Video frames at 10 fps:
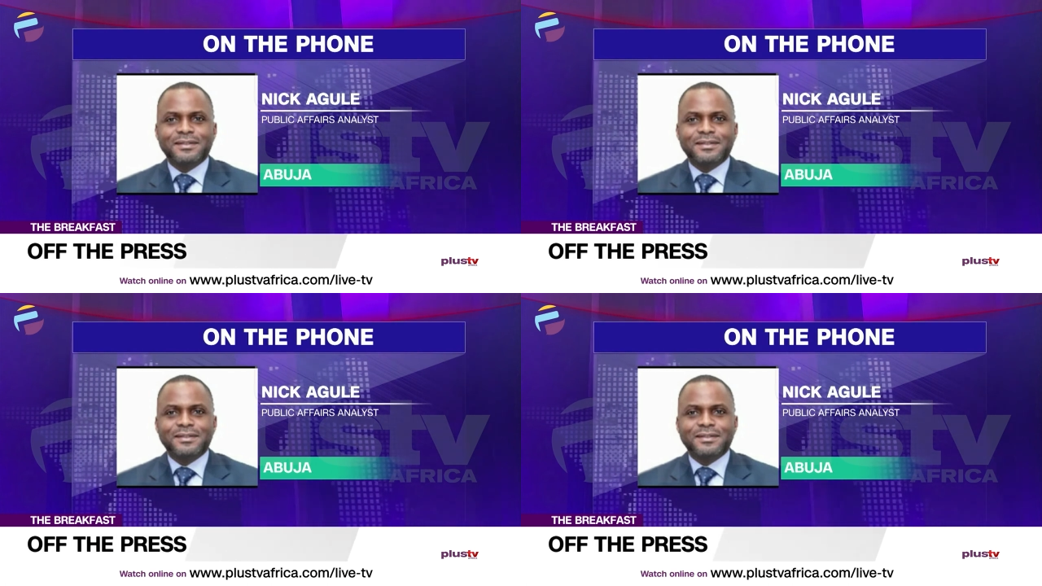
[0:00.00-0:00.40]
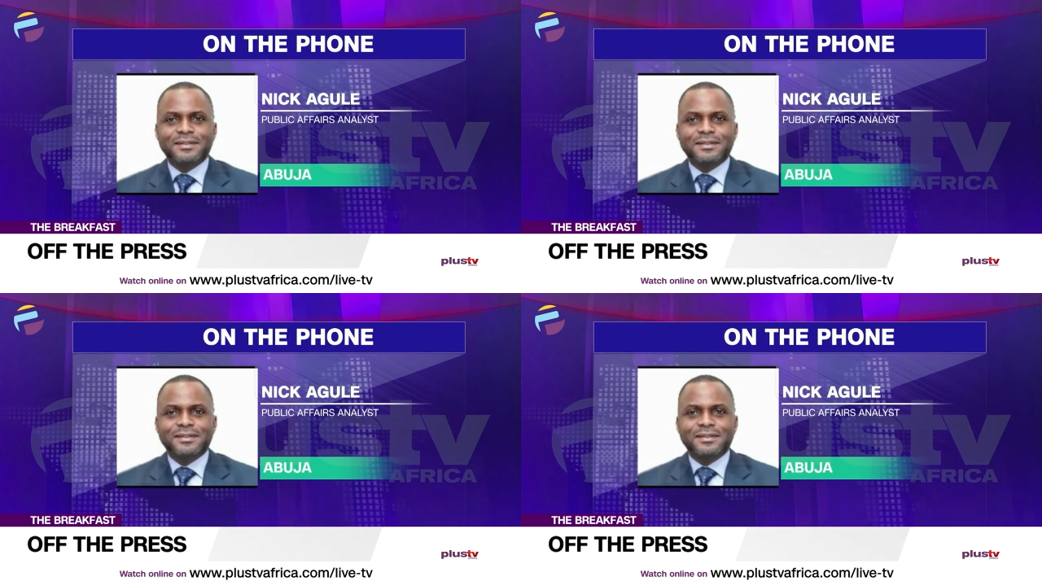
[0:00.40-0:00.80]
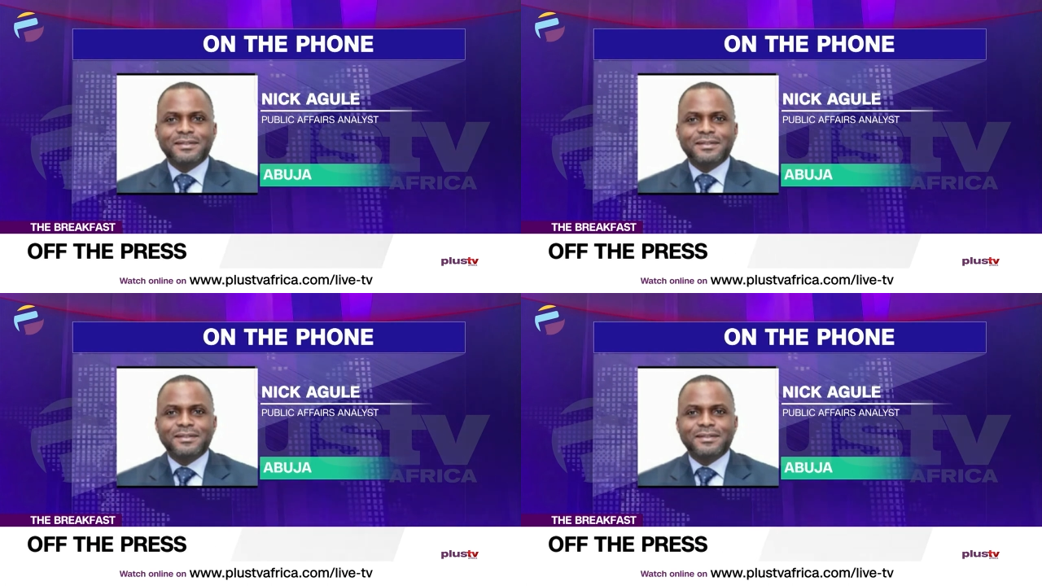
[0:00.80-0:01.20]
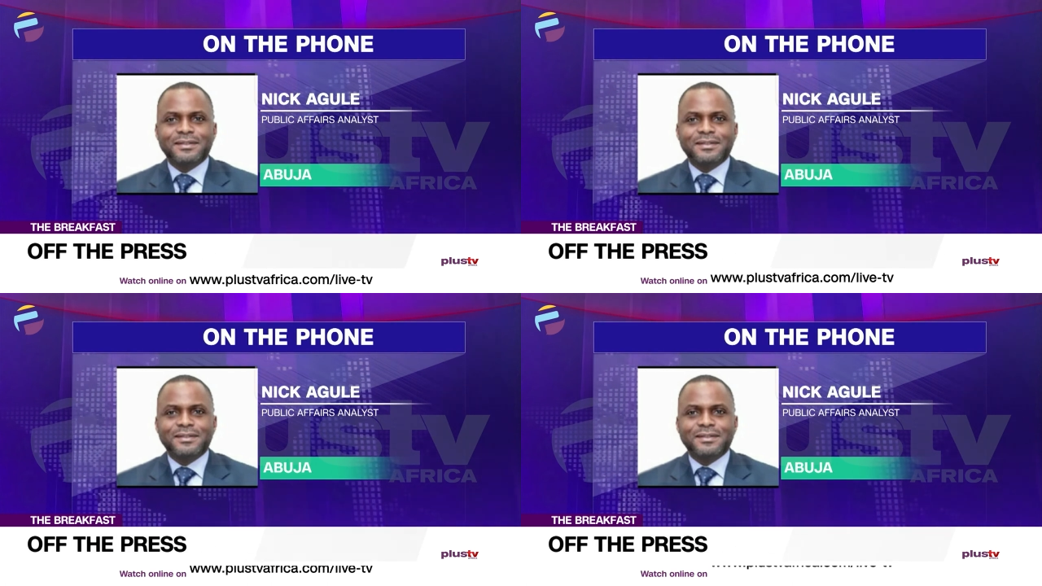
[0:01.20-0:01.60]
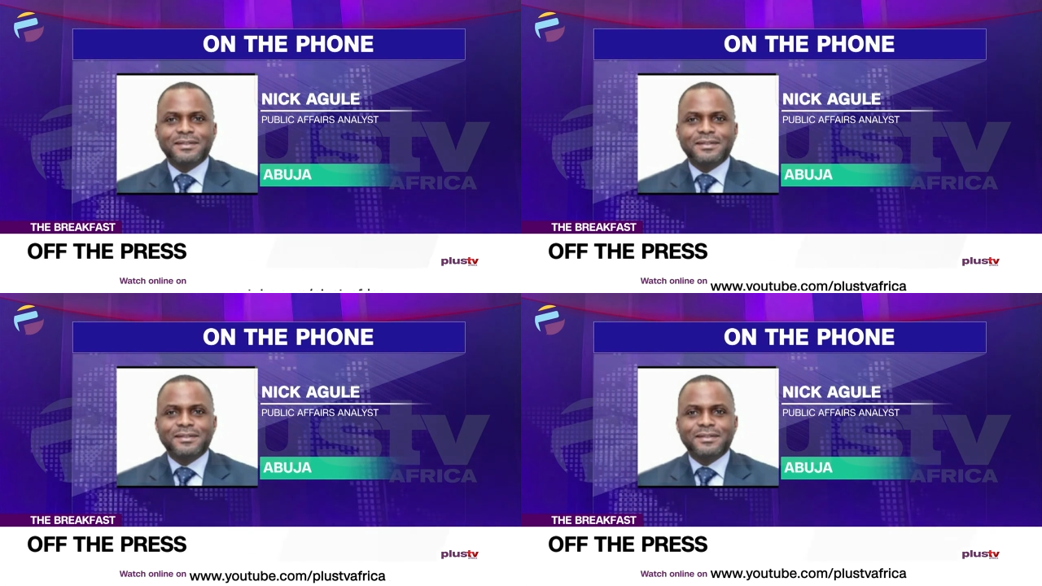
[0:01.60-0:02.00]

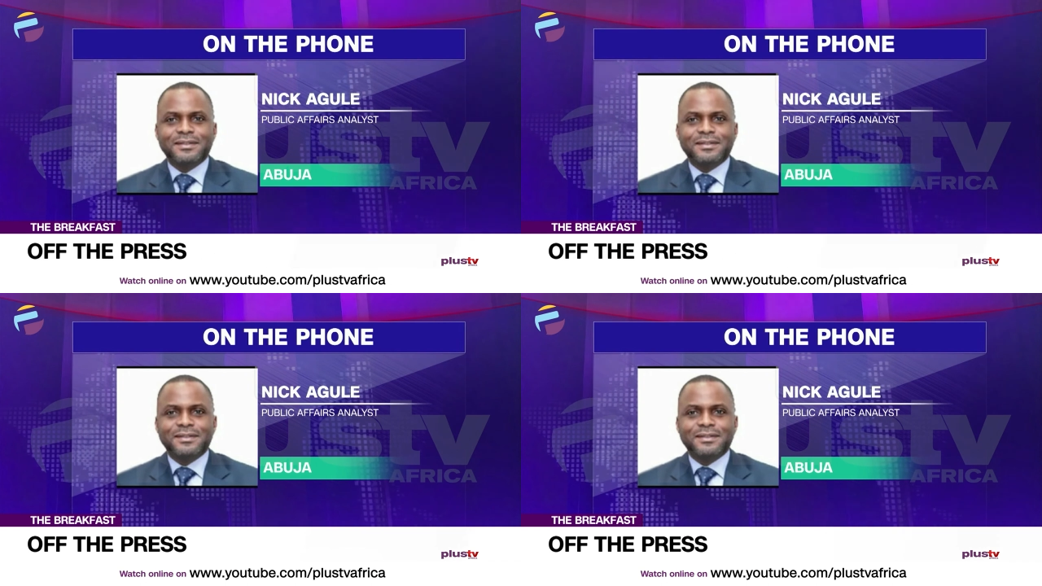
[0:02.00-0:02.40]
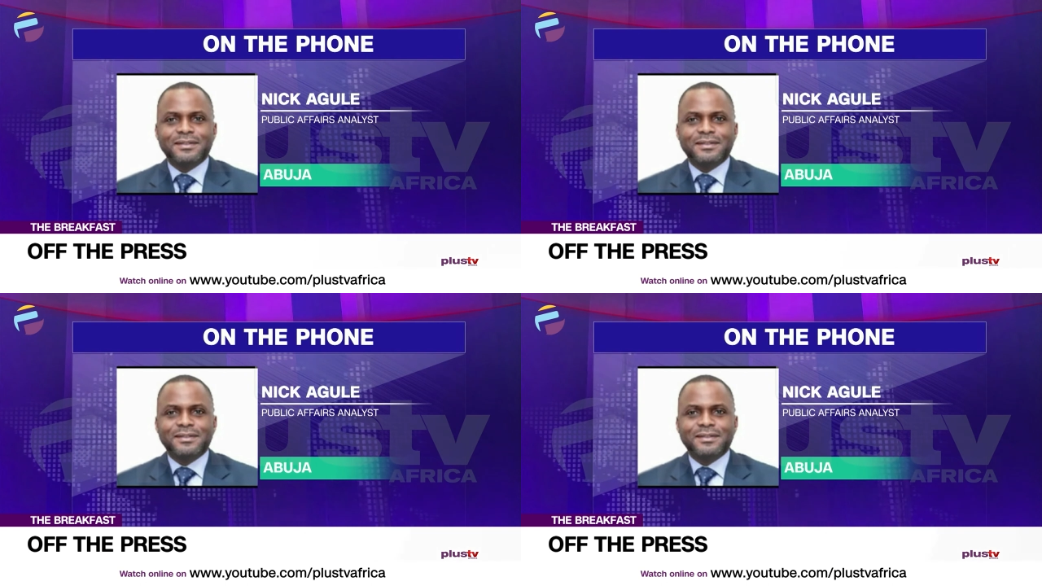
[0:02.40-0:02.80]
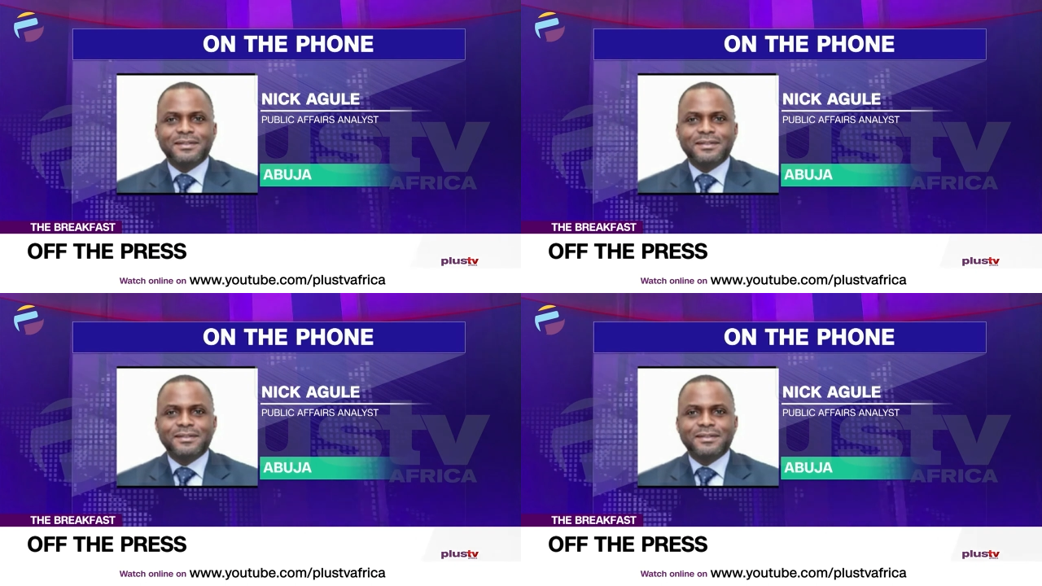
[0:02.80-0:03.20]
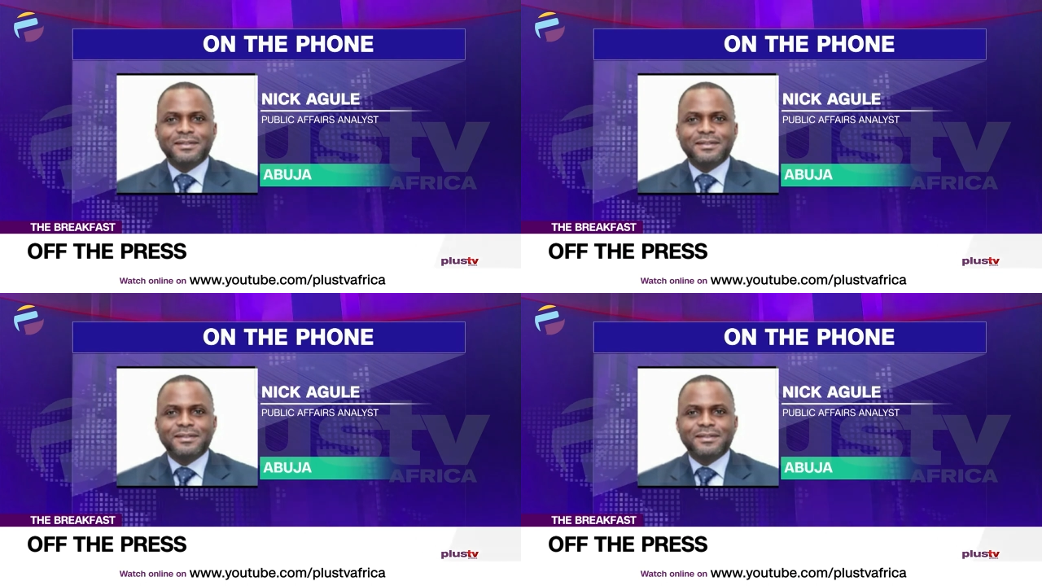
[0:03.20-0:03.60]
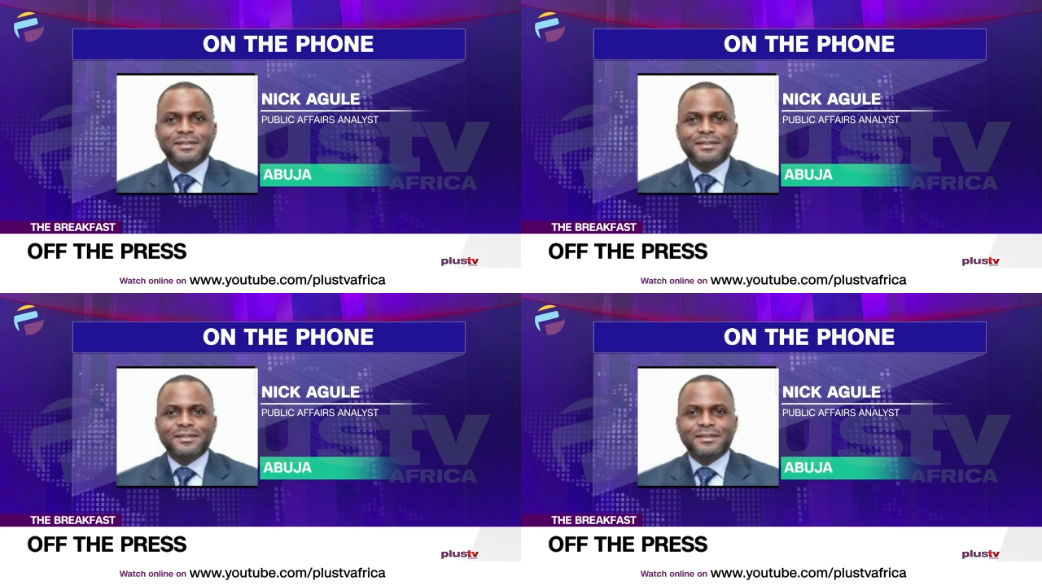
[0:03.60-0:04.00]

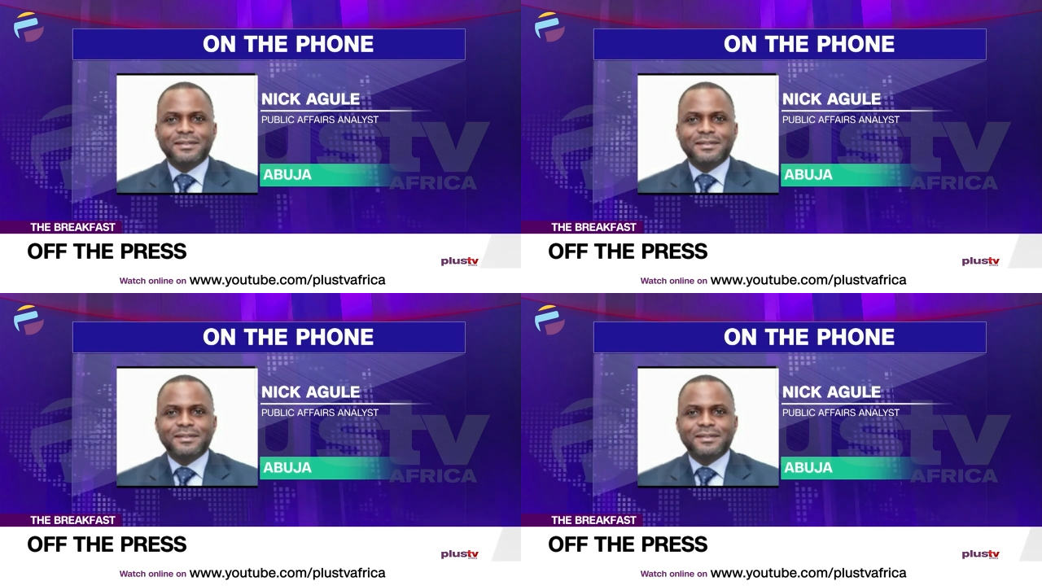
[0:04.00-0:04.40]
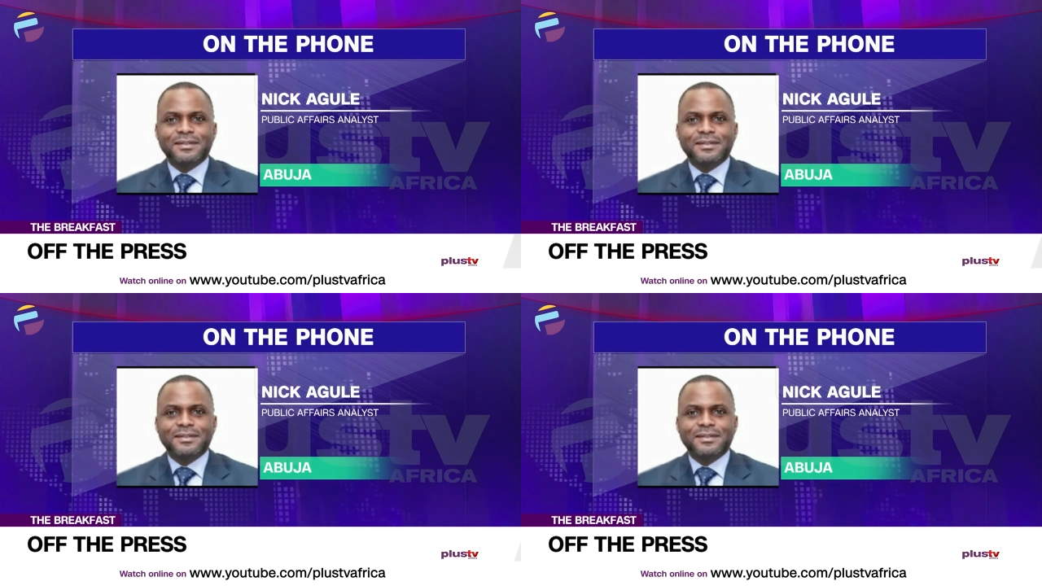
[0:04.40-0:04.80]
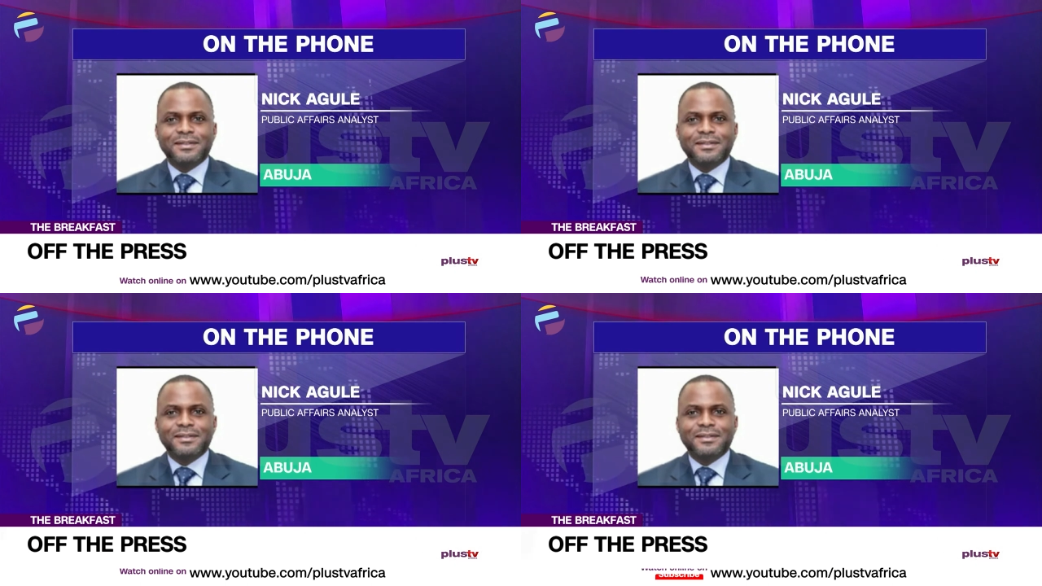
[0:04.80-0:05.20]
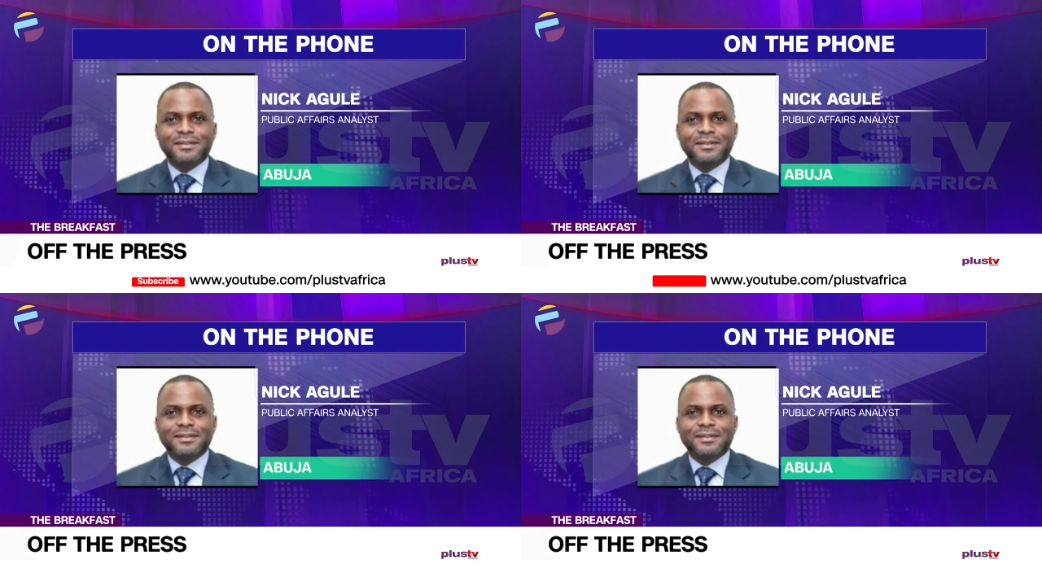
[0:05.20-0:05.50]
(no lip movement)